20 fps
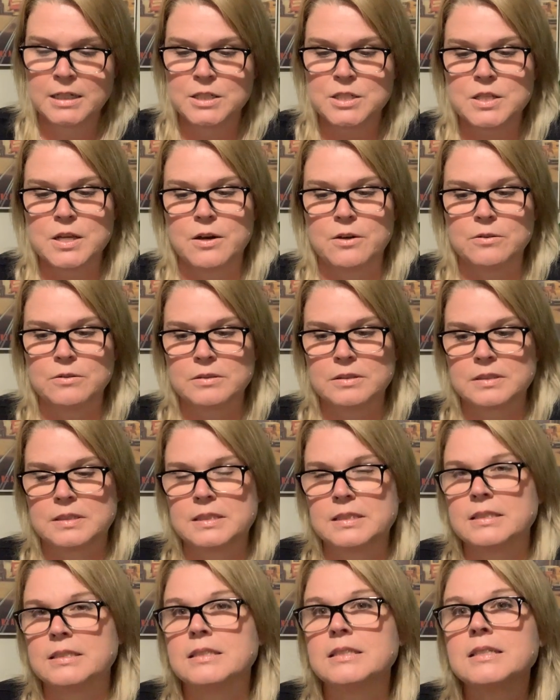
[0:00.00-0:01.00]
So
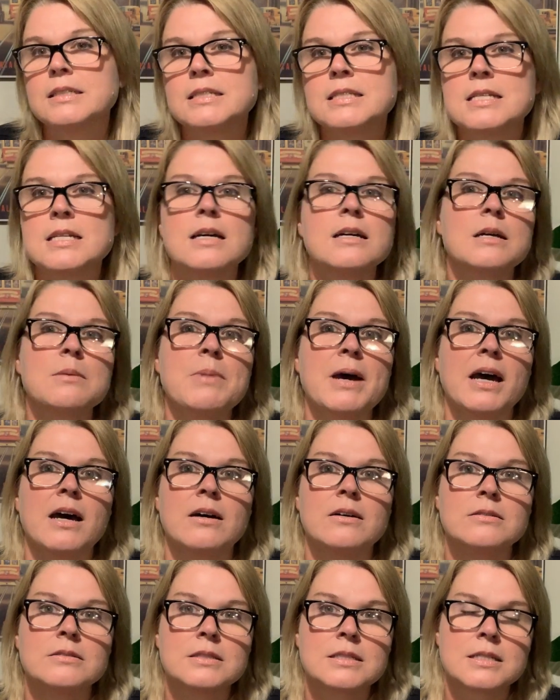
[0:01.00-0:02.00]
let's talk
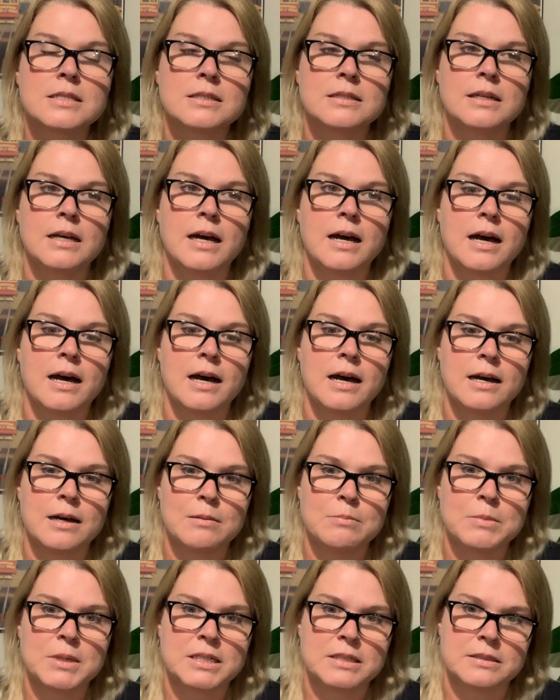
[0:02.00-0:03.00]
about
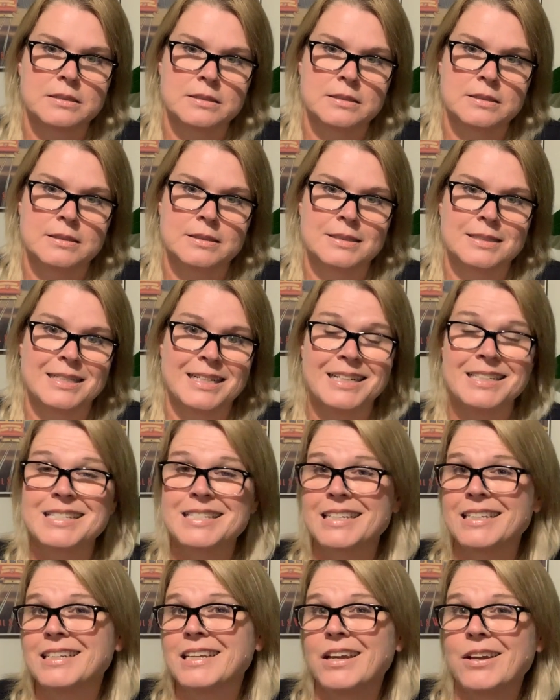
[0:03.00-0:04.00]
um, a
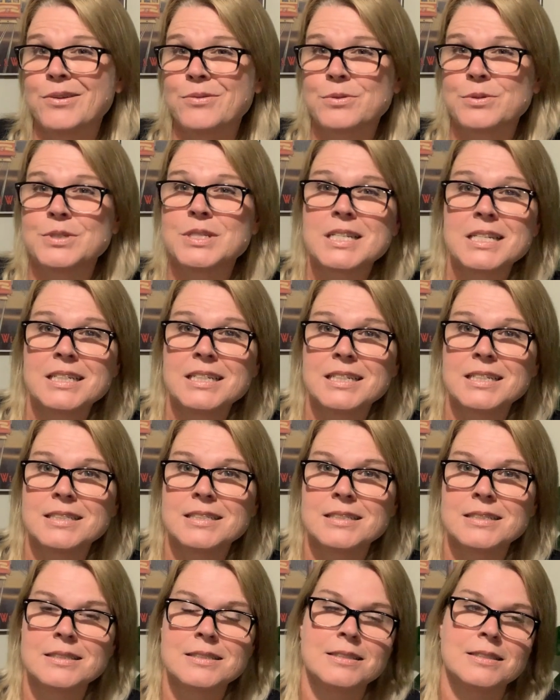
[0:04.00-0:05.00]
skincare
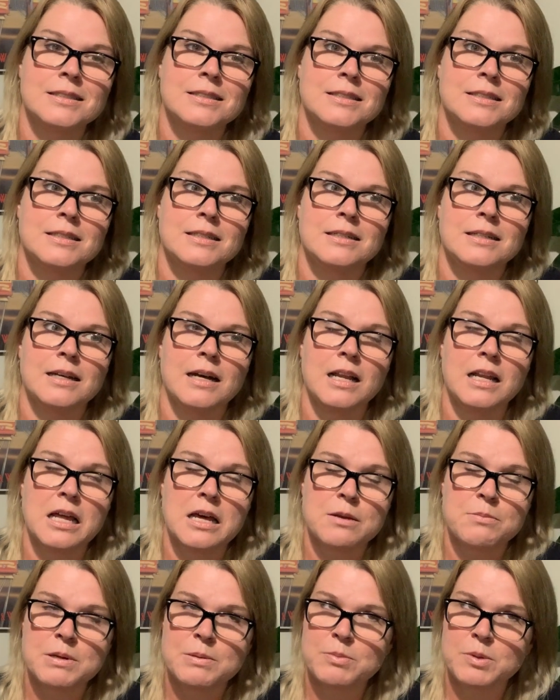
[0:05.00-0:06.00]
routine. A
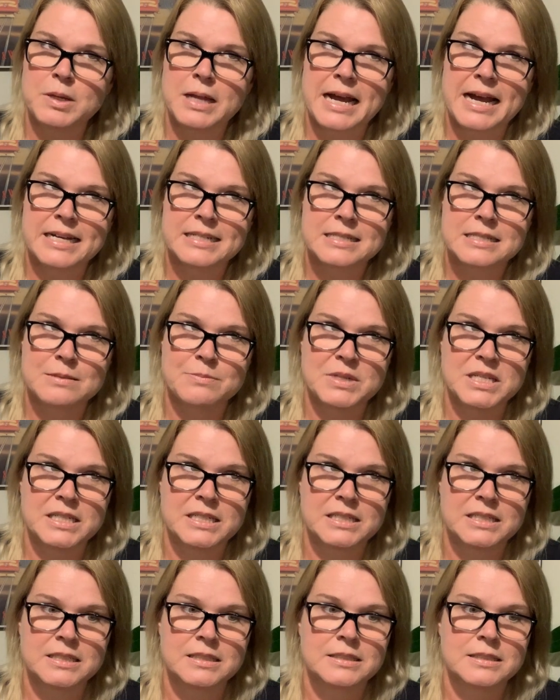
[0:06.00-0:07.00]
lot of people ask
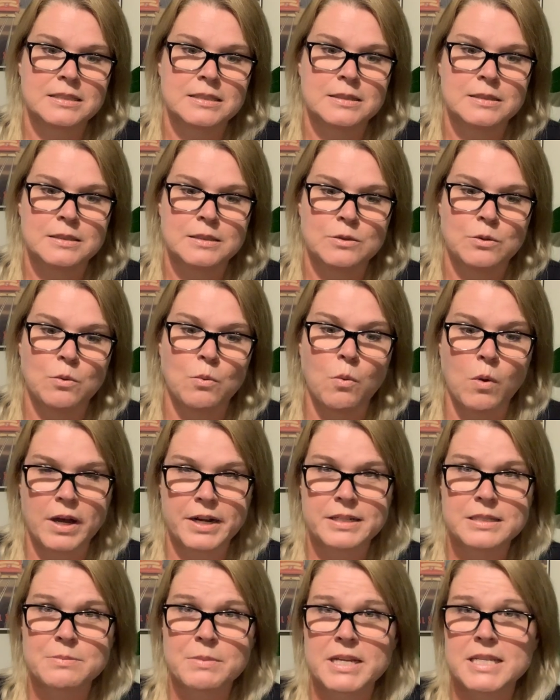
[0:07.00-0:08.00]
me,
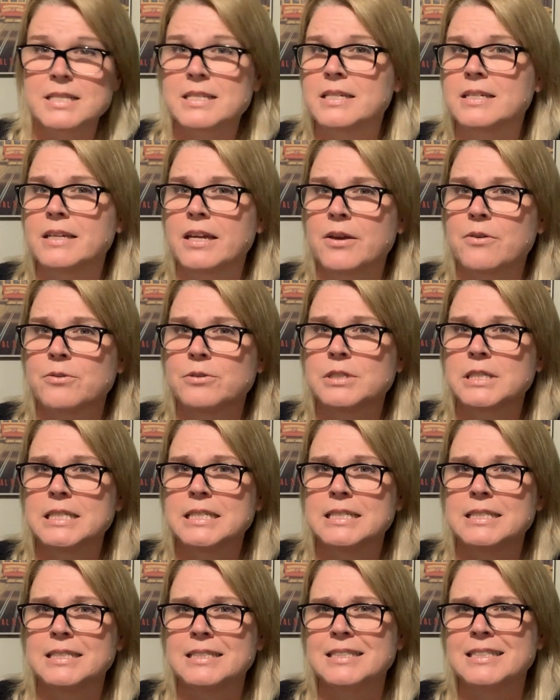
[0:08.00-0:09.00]
what is my skincare
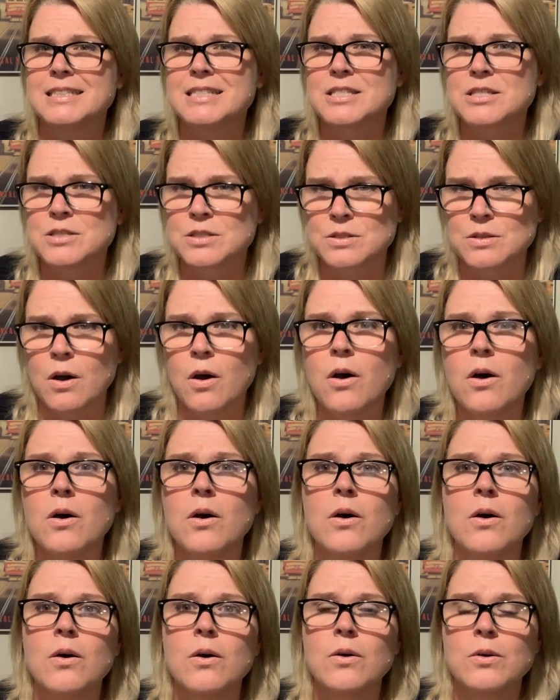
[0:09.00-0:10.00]
routine? And it's
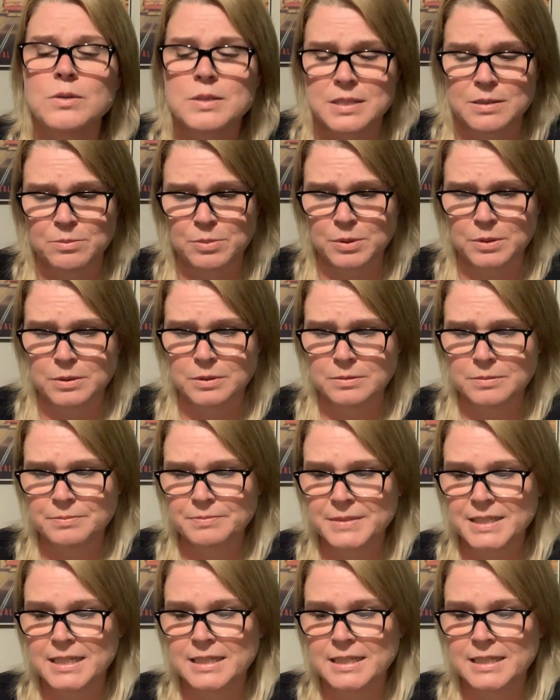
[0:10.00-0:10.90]
so simple.